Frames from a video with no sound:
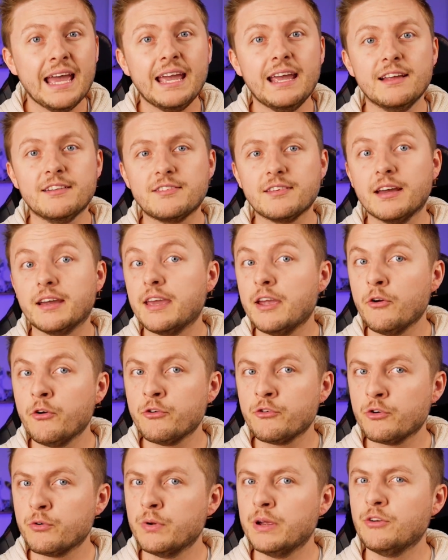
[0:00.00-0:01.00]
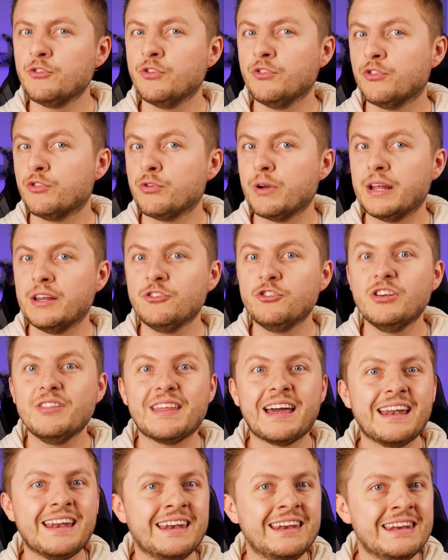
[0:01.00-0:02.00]
It's a character creation strategy
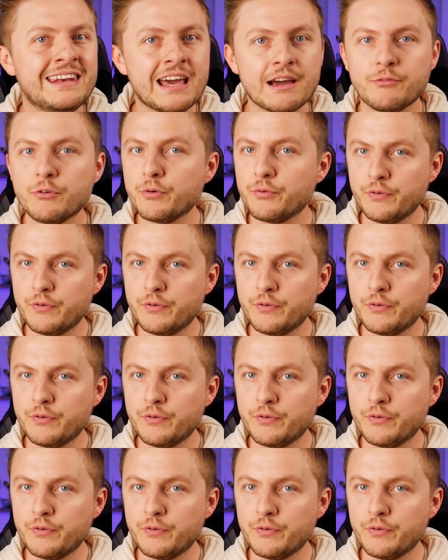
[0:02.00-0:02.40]
that never